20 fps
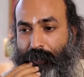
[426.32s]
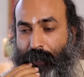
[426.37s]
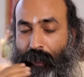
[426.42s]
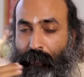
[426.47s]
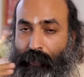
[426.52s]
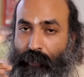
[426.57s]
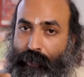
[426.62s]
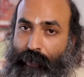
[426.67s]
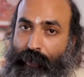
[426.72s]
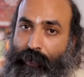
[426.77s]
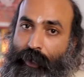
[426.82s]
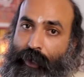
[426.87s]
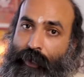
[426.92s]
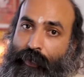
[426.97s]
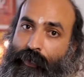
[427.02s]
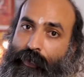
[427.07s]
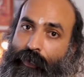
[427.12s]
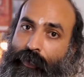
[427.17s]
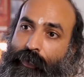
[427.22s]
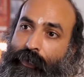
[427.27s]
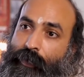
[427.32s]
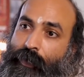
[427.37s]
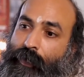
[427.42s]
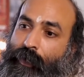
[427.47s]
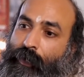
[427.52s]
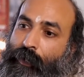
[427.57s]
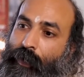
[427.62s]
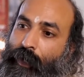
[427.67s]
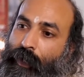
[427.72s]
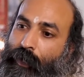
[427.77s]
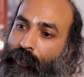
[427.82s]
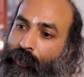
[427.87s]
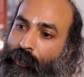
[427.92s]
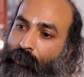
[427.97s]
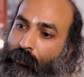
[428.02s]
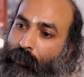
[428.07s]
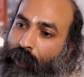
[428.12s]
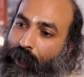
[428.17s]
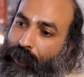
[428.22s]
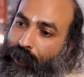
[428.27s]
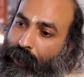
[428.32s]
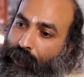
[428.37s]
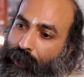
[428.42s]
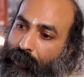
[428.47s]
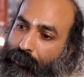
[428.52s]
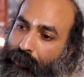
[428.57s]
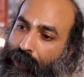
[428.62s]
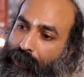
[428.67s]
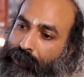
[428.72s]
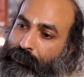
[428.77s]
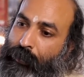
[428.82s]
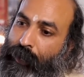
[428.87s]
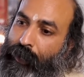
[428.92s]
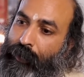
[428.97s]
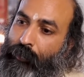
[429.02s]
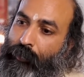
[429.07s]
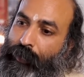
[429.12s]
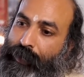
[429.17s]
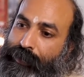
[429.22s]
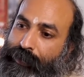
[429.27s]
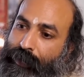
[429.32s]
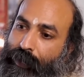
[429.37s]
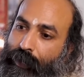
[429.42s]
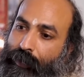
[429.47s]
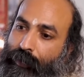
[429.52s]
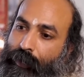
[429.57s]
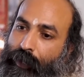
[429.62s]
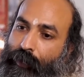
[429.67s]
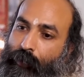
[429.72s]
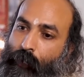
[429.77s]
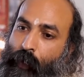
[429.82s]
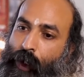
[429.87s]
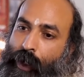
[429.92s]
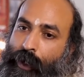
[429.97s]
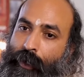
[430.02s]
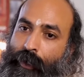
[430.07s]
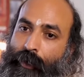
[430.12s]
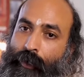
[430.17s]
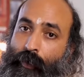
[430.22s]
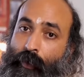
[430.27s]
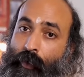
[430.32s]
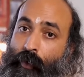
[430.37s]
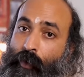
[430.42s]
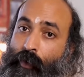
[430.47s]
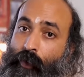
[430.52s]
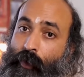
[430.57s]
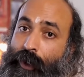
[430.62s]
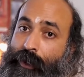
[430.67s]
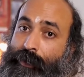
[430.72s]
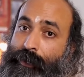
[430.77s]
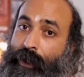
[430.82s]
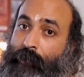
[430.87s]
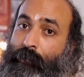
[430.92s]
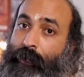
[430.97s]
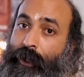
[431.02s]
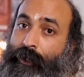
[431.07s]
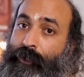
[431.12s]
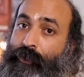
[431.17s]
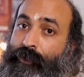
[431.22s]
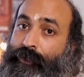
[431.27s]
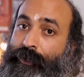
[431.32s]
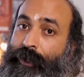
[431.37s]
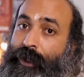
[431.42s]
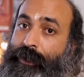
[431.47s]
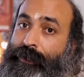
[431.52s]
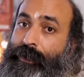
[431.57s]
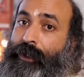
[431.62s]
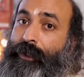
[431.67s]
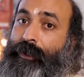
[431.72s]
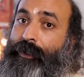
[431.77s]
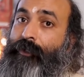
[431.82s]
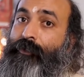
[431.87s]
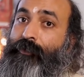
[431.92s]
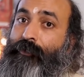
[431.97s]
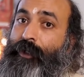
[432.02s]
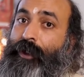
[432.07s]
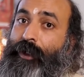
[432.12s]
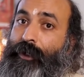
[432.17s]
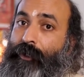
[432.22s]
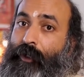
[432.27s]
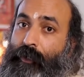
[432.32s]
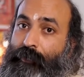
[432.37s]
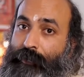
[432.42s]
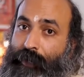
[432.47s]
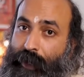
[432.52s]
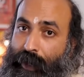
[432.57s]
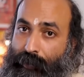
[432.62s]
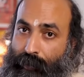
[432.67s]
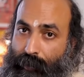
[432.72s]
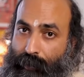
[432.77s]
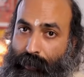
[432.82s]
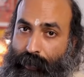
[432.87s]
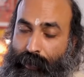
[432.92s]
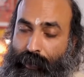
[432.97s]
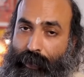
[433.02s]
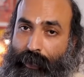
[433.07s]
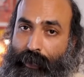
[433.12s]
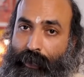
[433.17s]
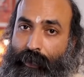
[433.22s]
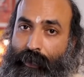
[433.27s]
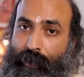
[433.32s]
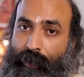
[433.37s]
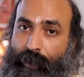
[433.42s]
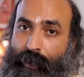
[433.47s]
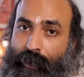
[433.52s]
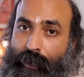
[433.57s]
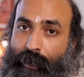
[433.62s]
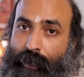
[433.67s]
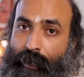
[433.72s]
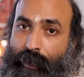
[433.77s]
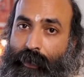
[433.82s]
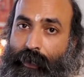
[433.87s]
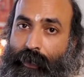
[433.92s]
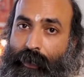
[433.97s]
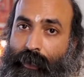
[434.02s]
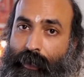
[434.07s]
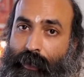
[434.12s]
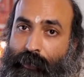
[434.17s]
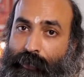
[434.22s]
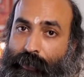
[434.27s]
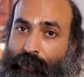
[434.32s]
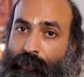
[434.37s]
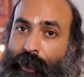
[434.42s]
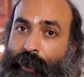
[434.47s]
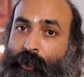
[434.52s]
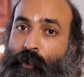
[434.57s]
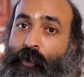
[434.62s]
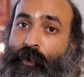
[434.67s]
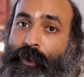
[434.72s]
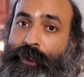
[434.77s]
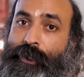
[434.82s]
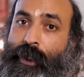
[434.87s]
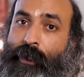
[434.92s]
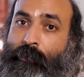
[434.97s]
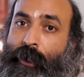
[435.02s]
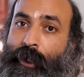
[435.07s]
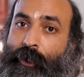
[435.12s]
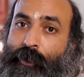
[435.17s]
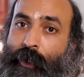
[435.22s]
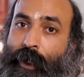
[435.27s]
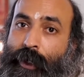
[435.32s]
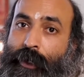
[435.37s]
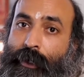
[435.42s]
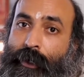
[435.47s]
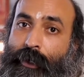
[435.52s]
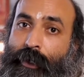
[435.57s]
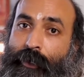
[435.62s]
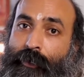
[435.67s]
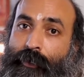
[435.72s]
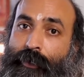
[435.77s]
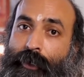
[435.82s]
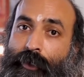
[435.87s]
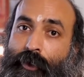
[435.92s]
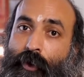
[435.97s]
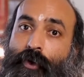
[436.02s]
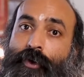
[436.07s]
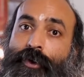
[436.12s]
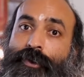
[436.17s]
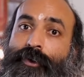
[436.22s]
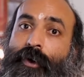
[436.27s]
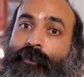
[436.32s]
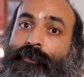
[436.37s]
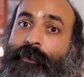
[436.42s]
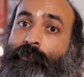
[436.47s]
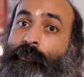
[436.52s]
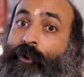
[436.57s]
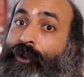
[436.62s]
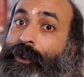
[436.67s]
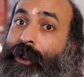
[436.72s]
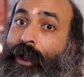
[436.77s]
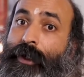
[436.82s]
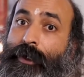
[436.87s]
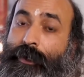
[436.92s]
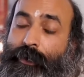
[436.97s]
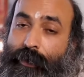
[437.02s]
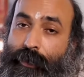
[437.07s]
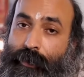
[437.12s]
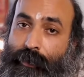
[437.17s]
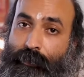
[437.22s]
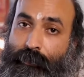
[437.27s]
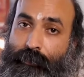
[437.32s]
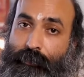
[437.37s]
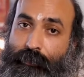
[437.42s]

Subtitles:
In the meditative aspect, we say that one who is able to transcend the fear of death is the one who is able to enter into the doors of immortality.